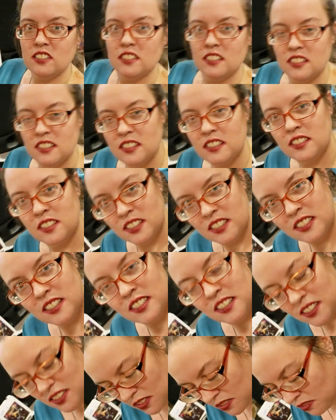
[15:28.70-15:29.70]
Yeah, the fact
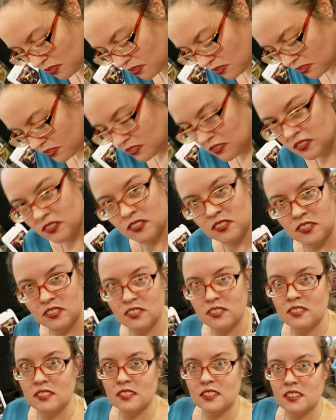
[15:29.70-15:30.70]
that you smuggled it from
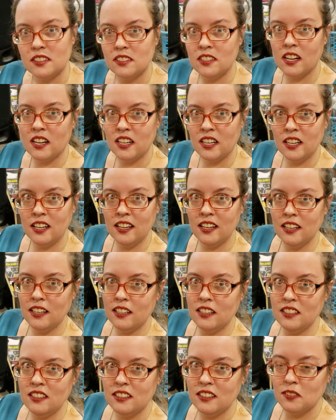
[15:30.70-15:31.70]
Canada?
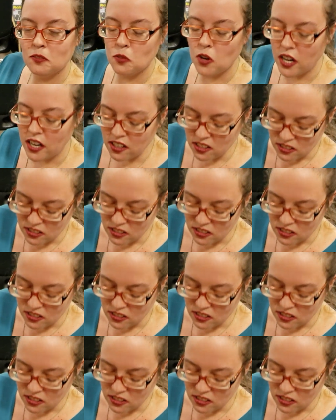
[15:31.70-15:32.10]
Nuh-uh. And well,